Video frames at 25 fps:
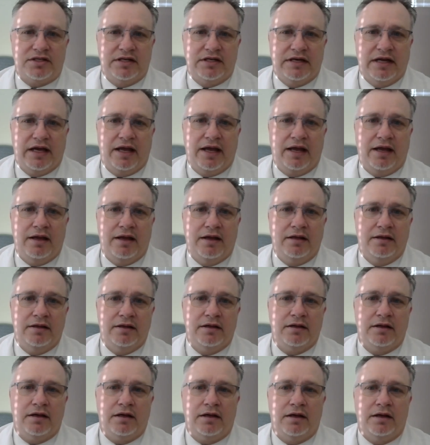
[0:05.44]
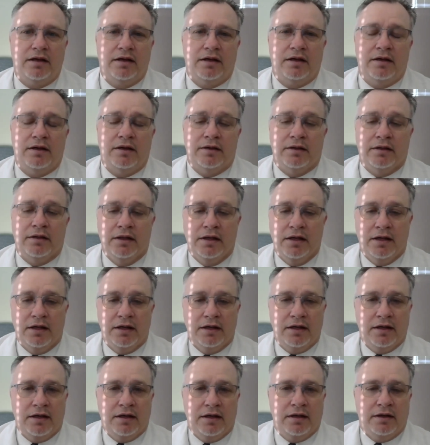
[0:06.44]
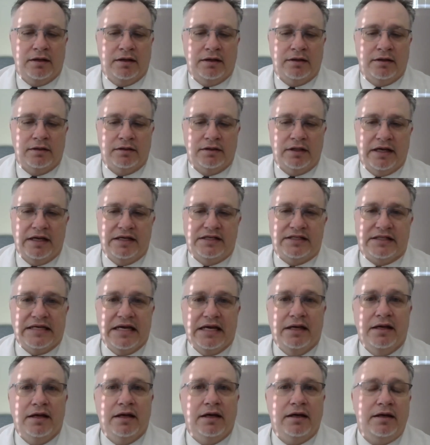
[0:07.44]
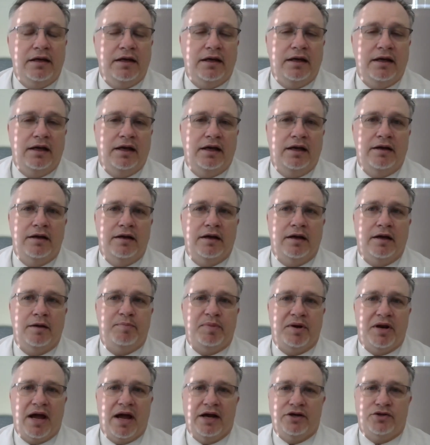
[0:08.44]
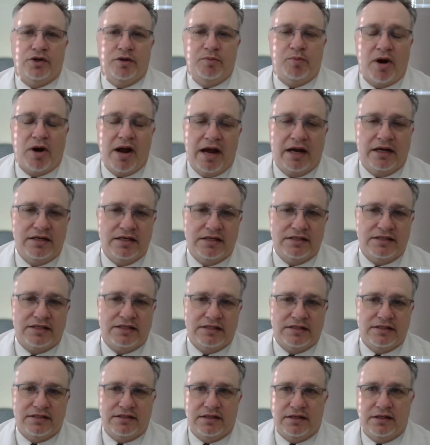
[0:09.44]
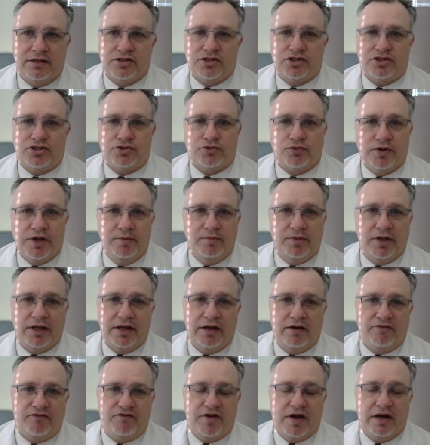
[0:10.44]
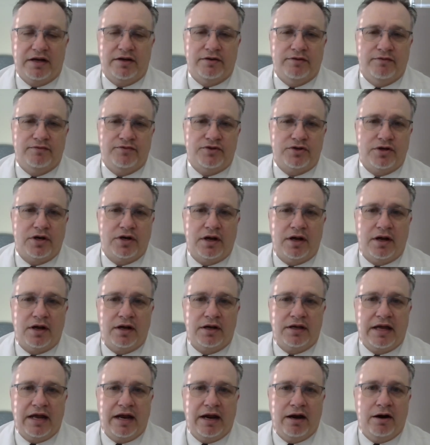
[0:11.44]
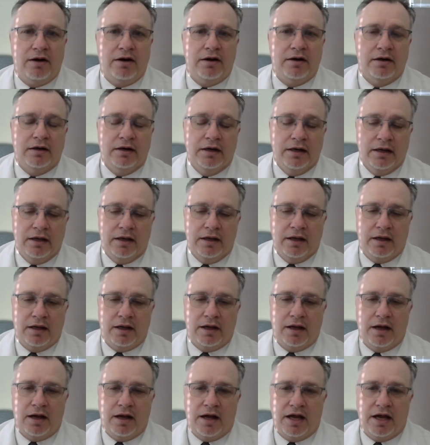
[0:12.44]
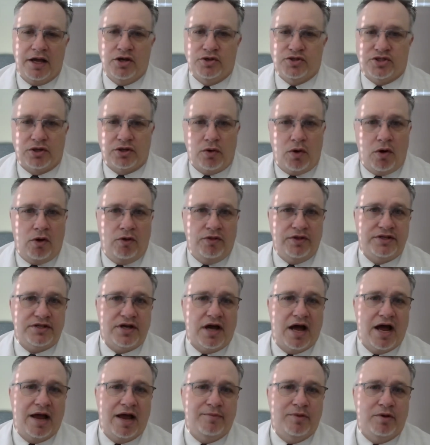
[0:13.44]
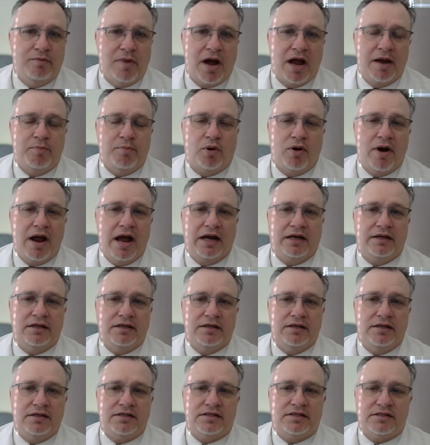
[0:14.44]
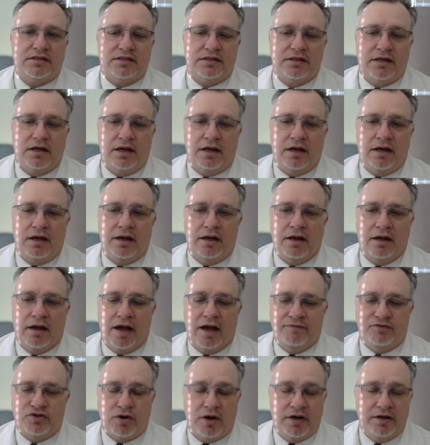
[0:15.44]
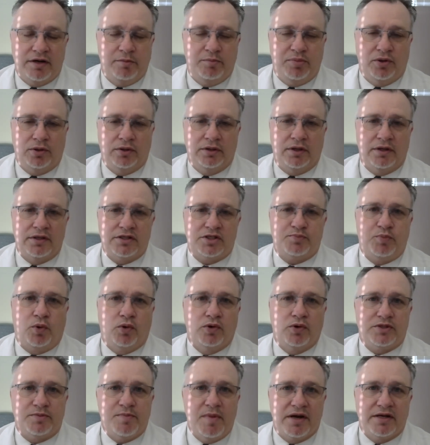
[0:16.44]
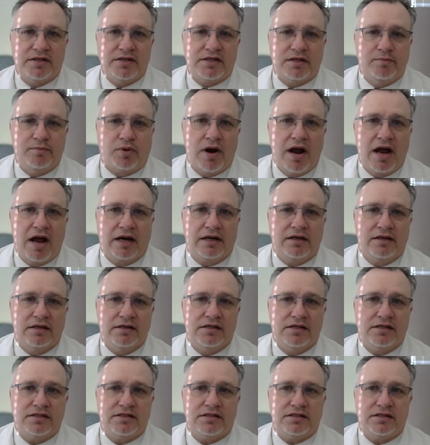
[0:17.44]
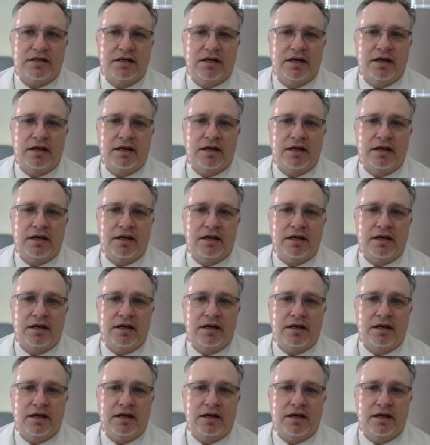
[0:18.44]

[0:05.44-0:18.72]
today. Uh, Lacing in podiatry practice is extremely effective care. I use it all the time in my practice. I've tried to build a sports medicine practice,